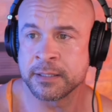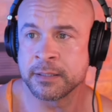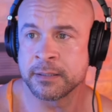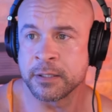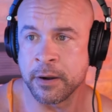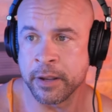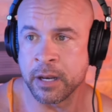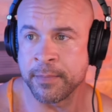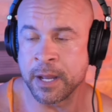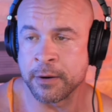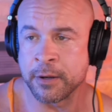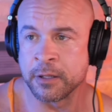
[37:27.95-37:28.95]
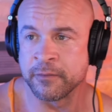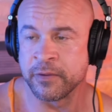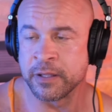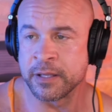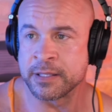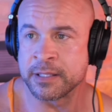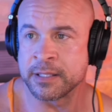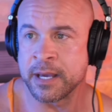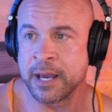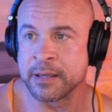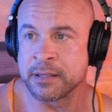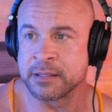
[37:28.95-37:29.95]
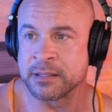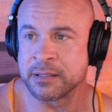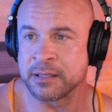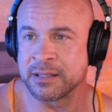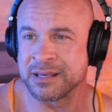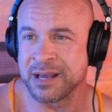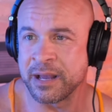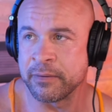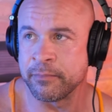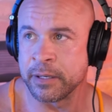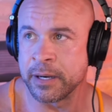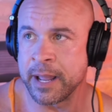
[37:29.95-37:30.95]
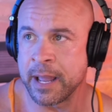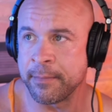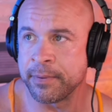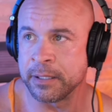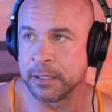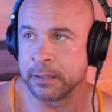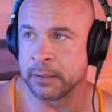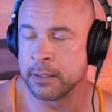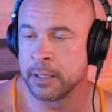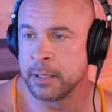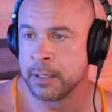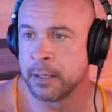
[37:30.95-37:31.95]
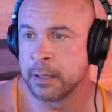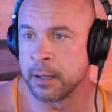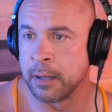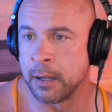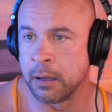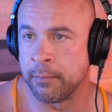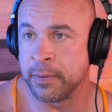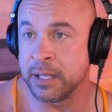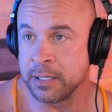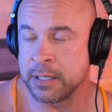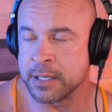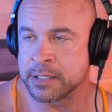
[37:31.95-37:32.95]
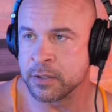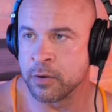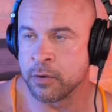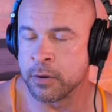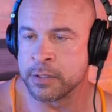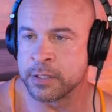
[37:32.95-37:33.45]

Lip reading: talking about all of this as it's kind of been happening in Discord.